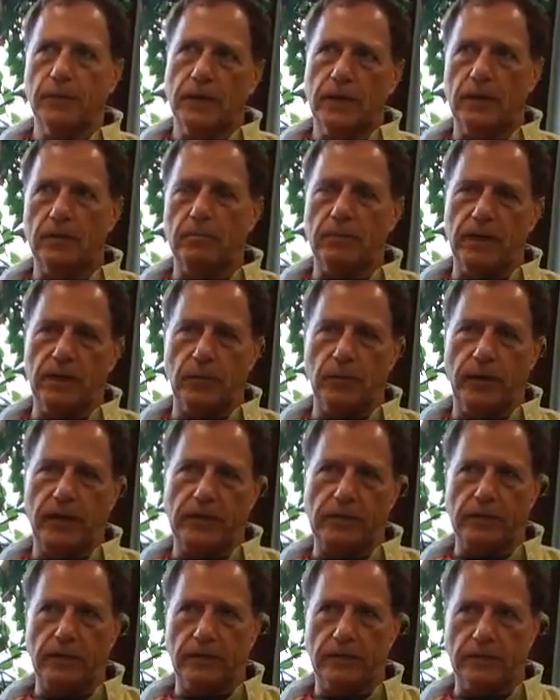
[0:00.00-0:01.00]
in many
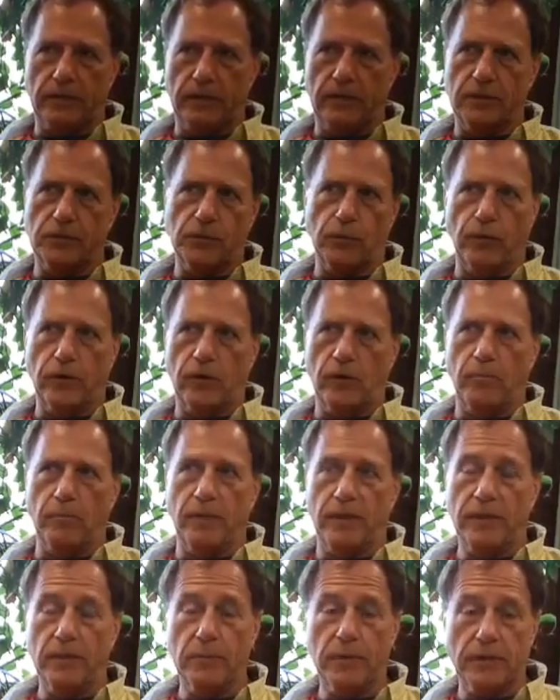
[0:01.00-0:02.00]
ways, it's a historical
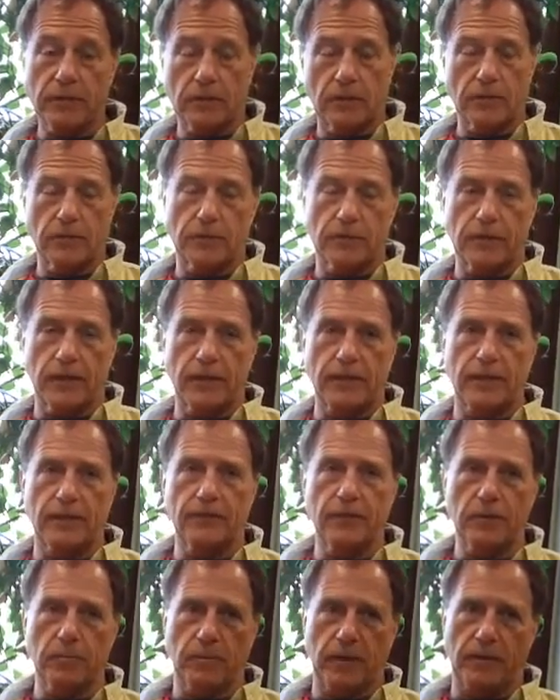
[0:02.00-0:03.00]
method, but it's also a
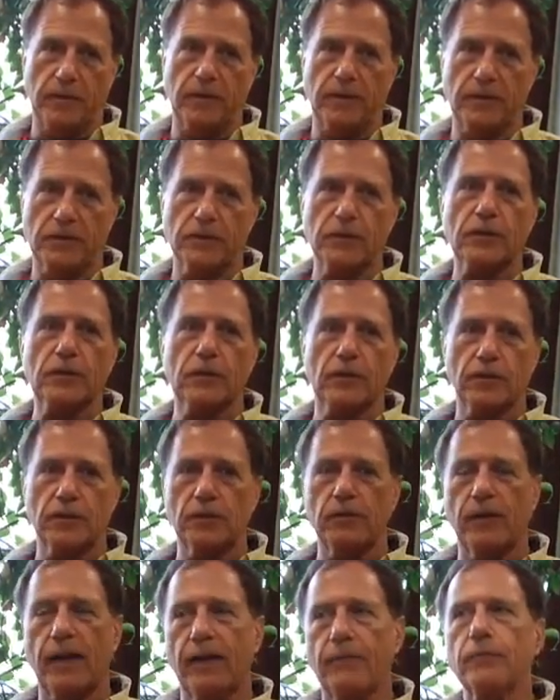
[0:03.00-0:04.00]
scientific method.
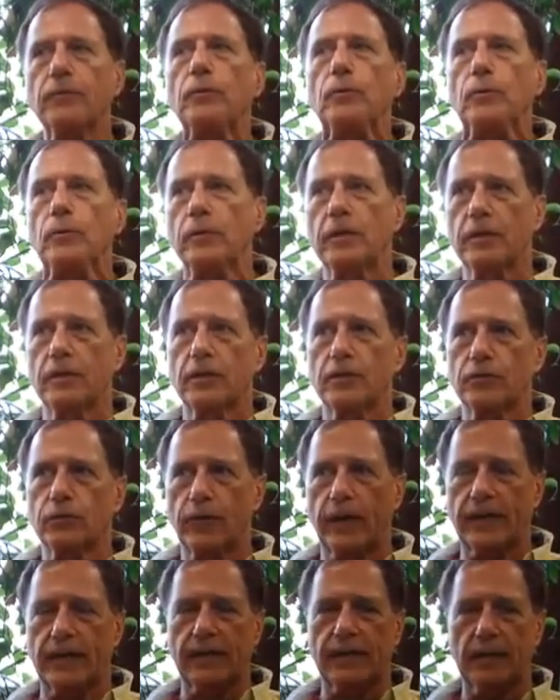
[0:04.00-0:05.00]
You have to
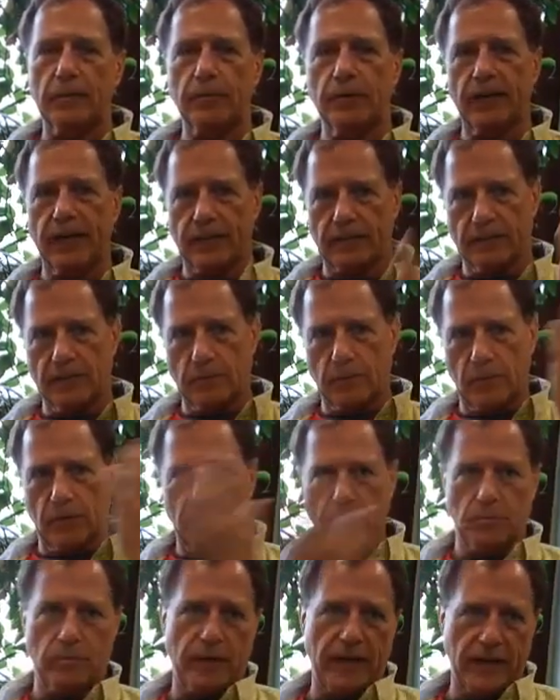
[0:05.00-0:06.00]
try to eliminate some of
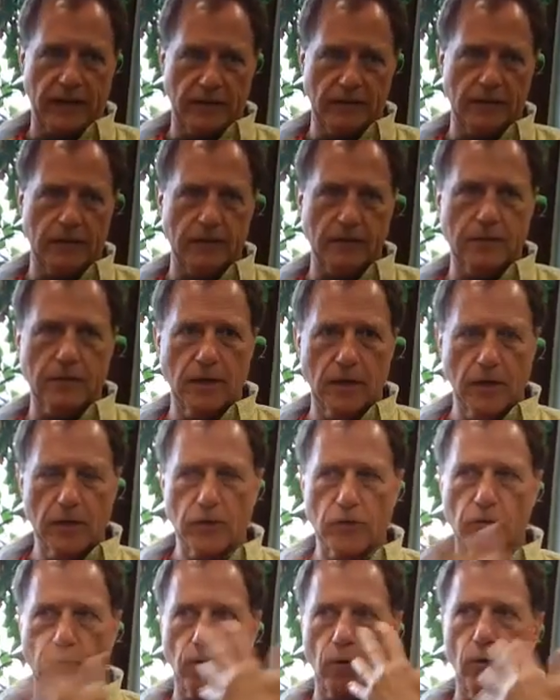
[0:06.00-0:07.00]
those biases,
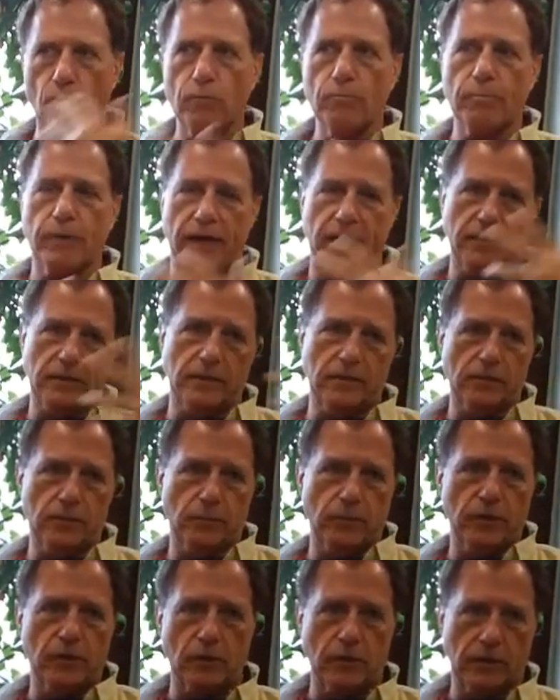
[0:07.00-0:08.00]
your own biases,
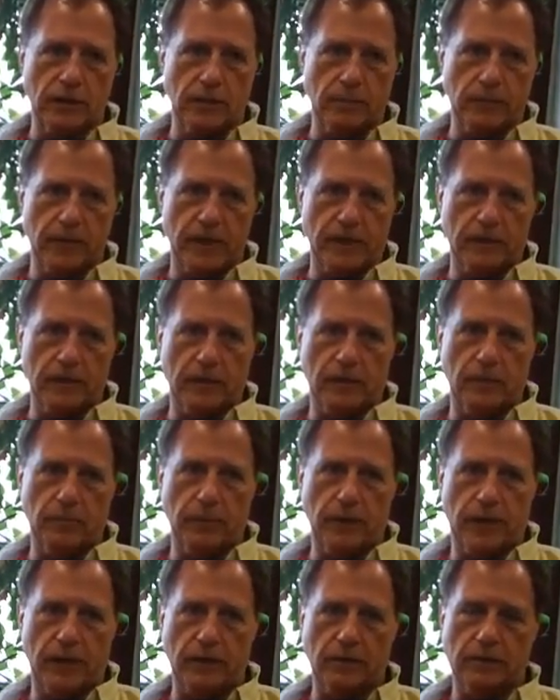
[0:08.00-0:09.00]
when you're looking back on the
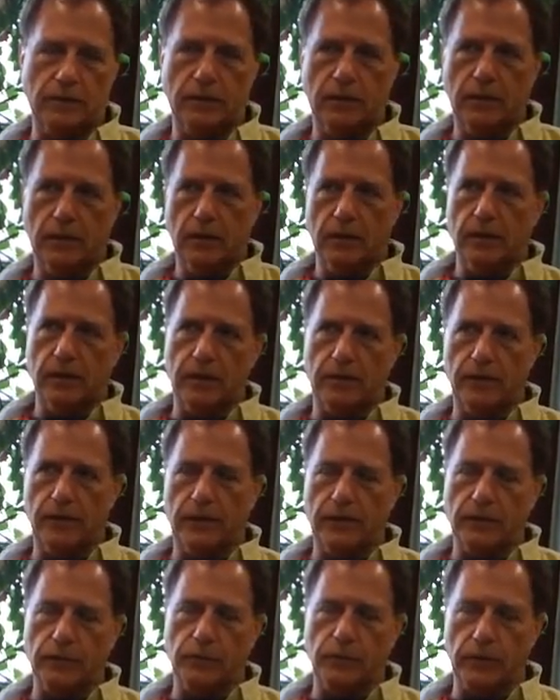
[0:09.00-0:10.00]
past. And I
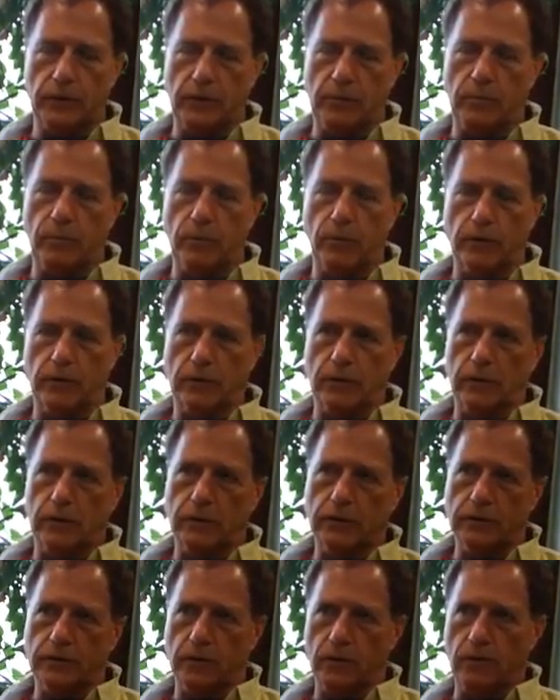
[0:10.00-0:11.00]
think it's really important.
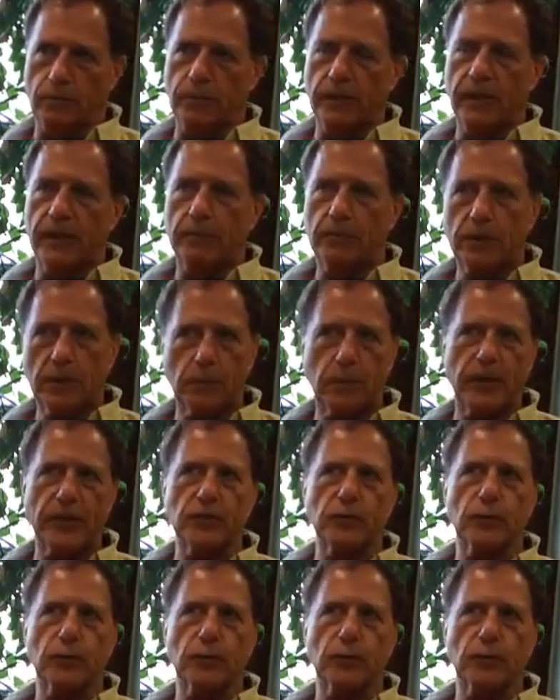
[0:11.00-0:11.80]
So empathy plays a